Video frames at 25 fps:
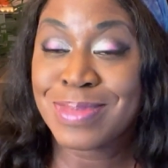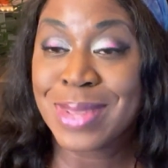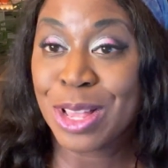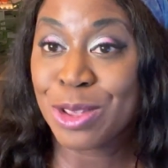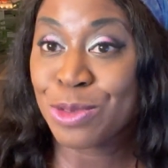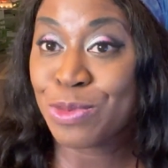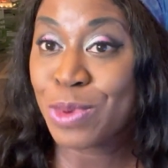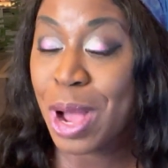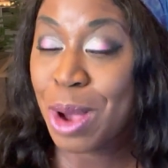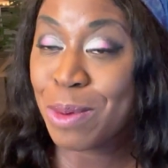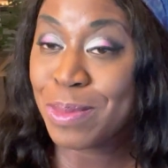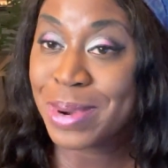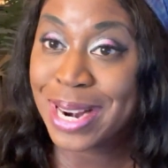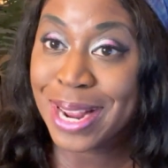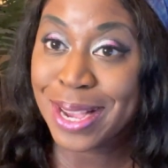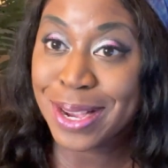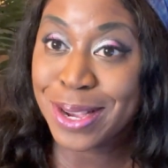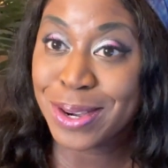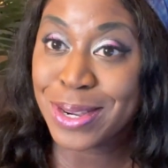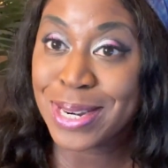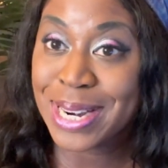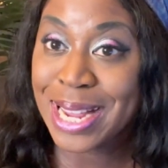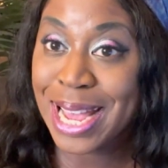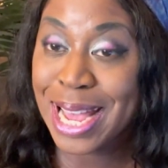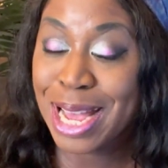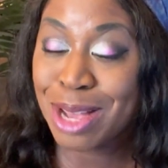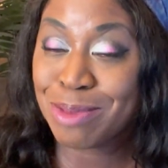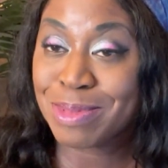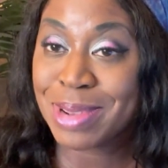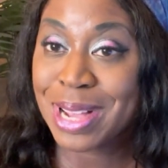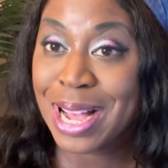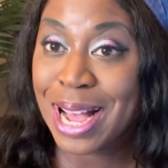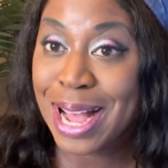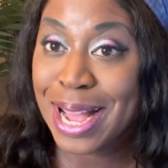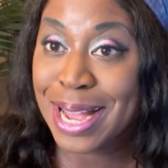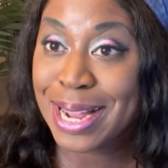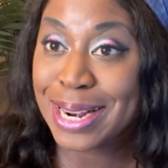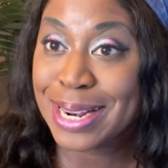That's why when I go to
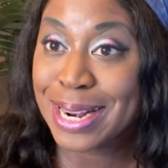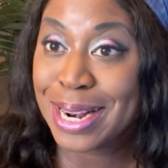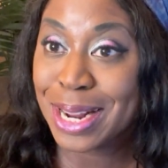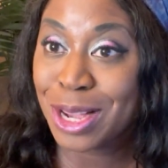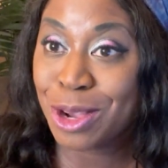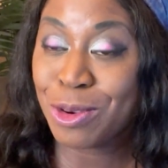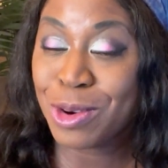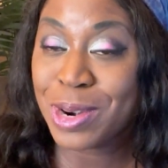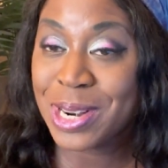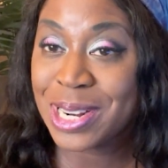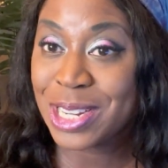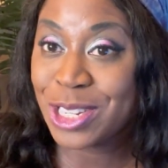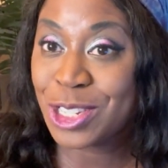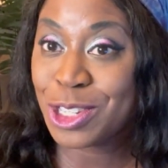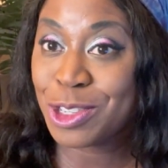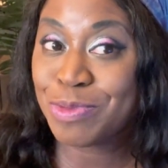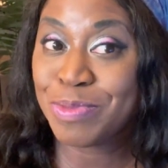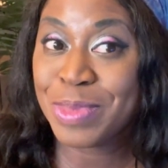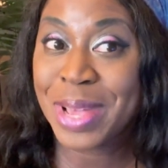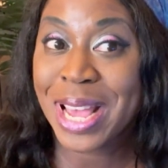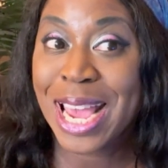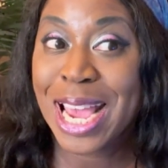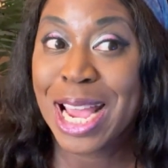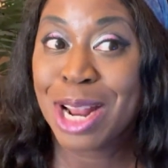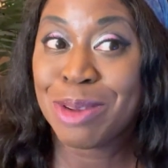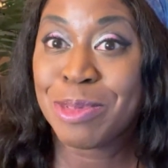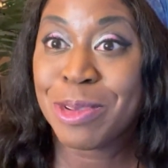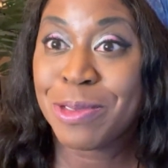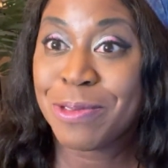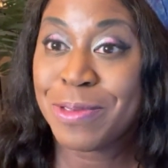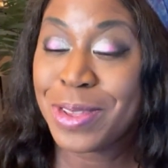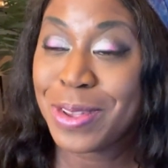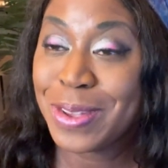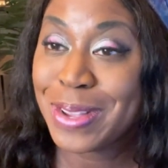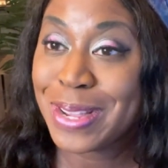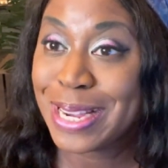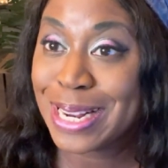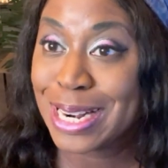Epcot and I go to the Japan
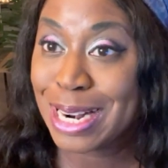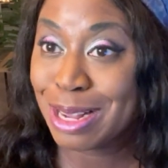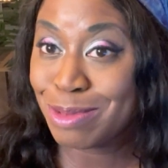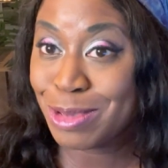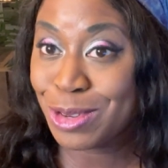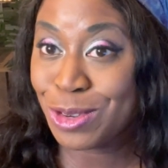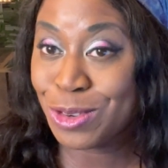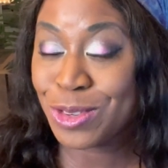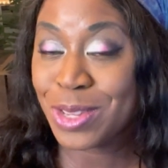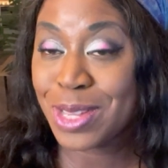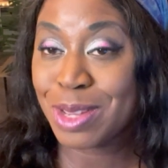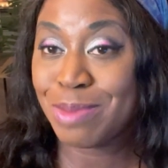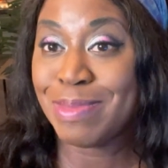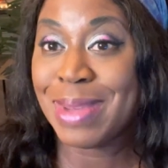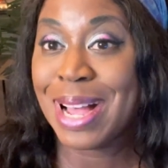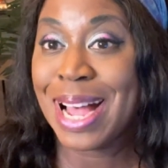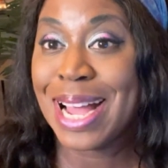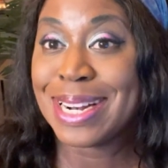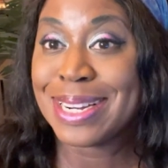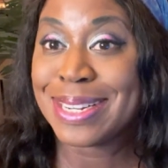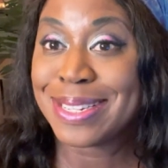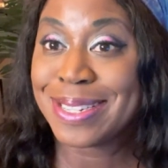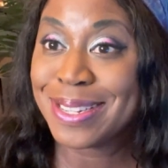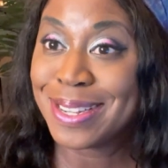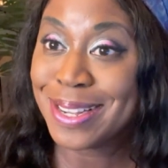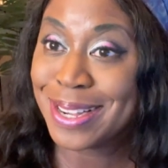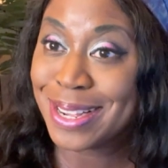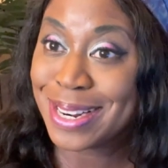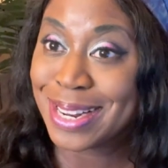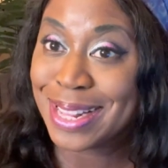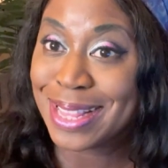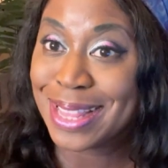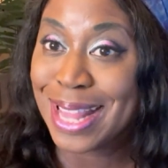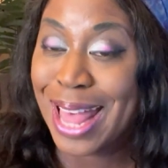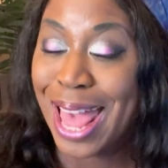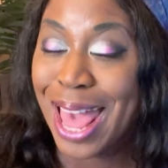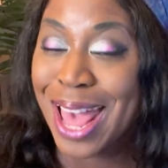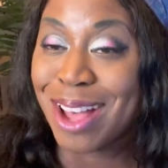Pavilion, I'm usually buying a ton
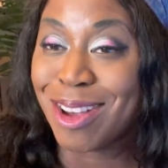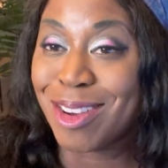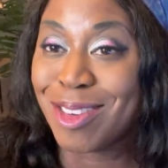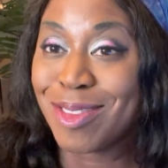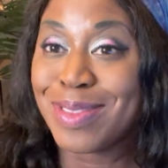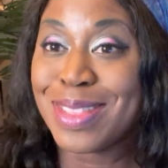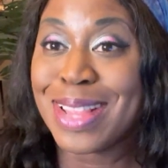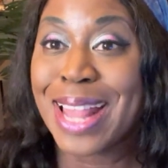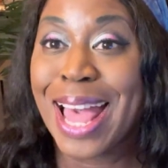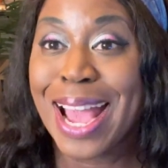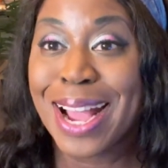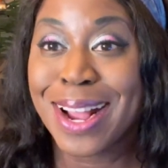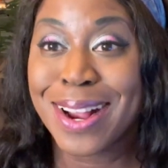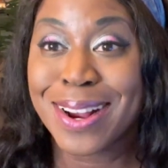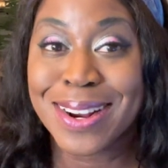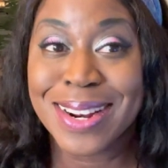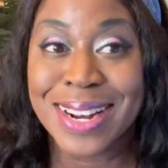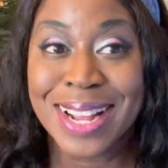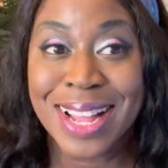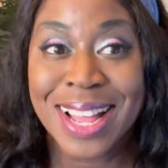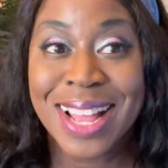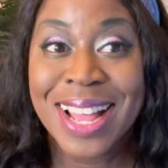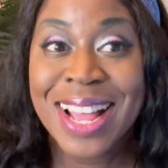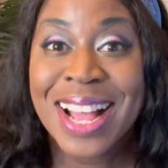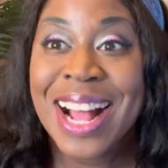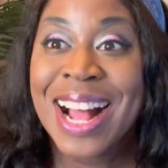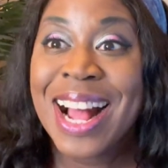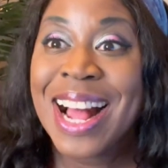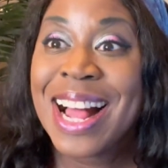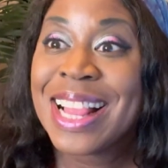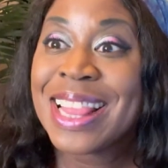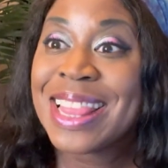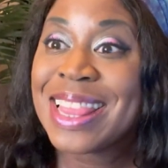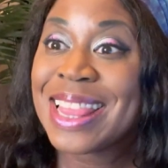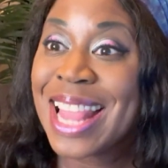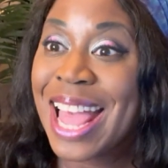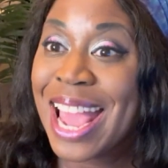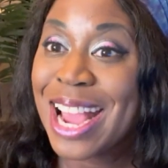of lacquered
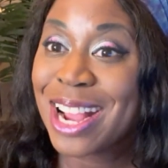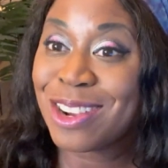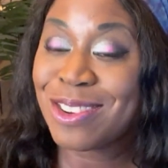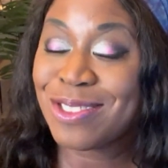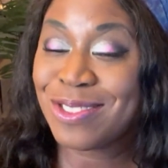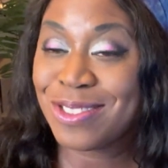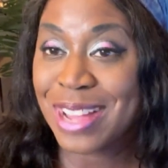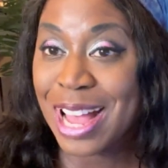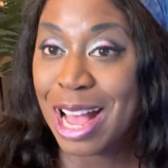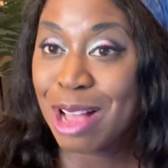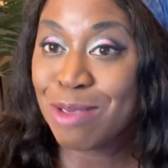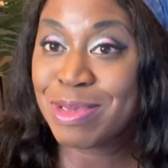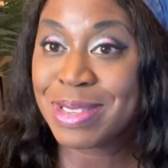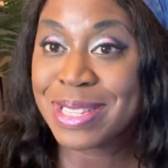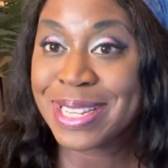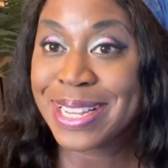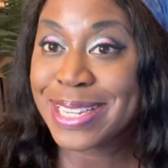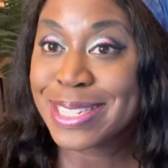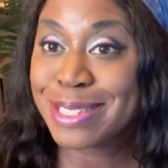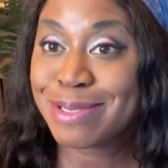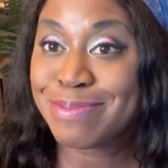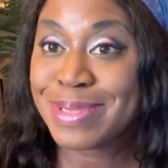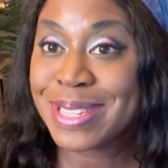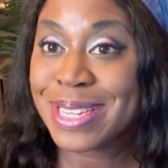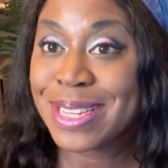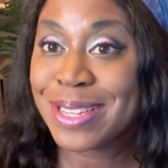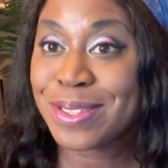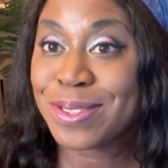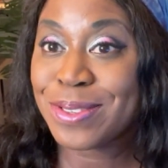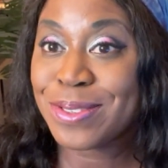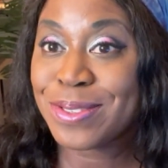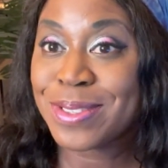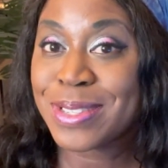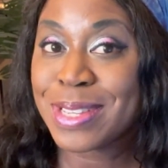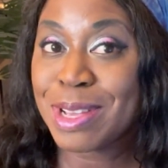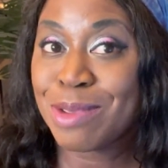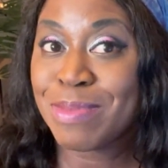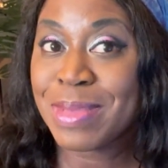chopsticks, because
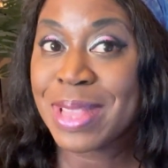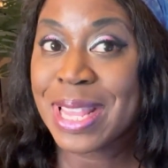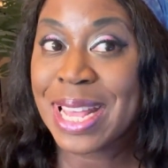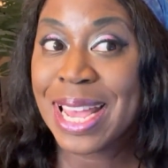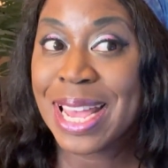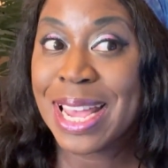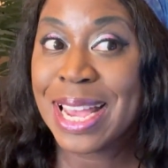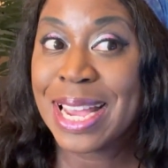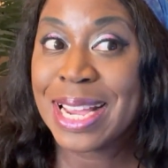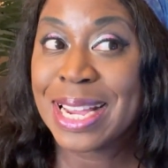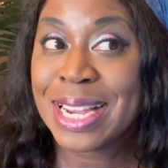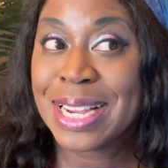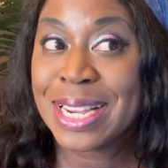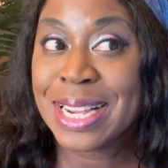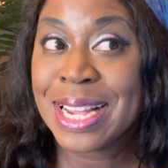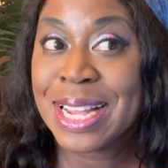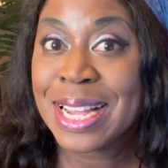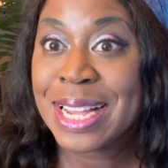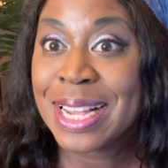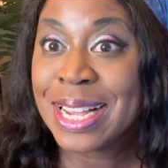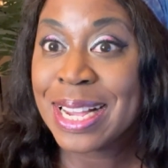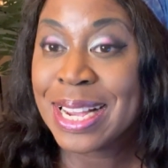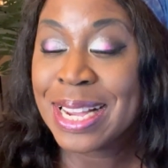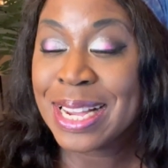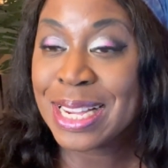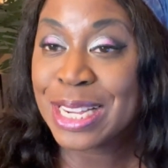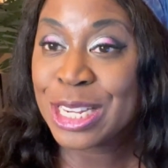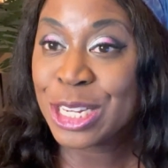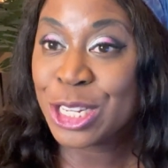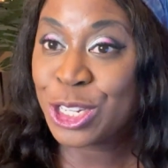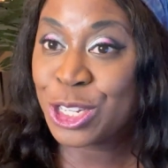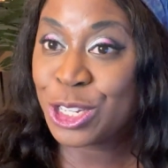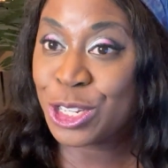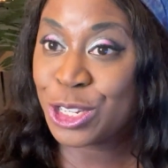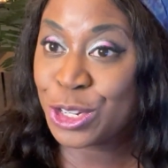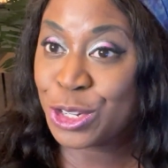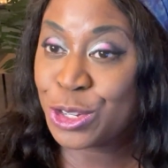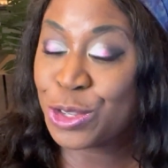there's something
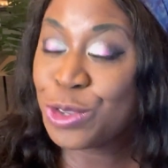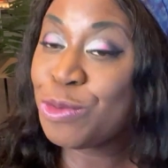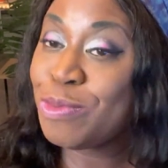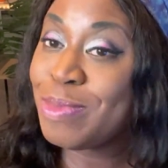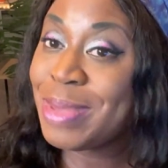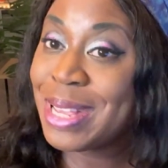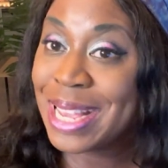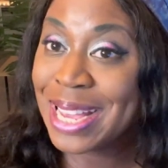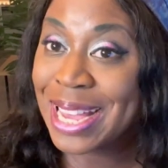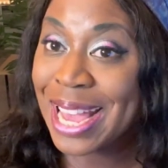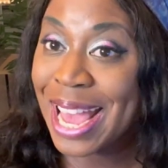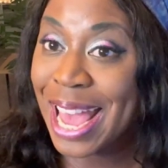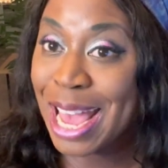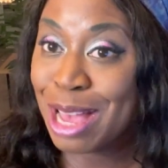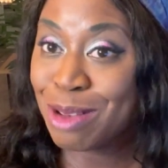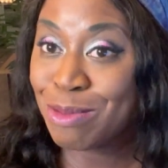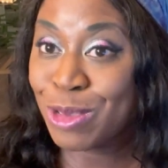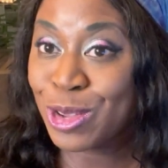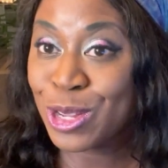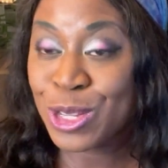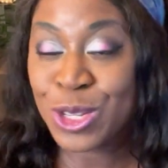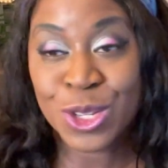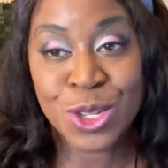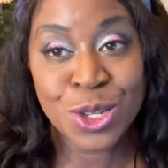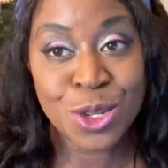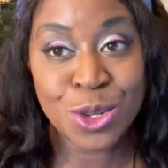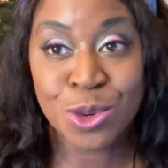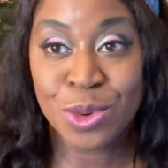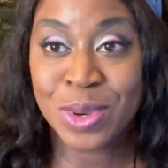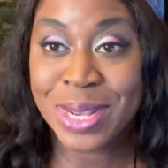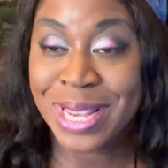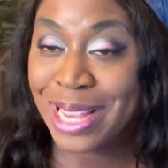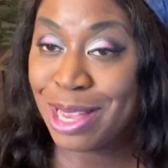to being able to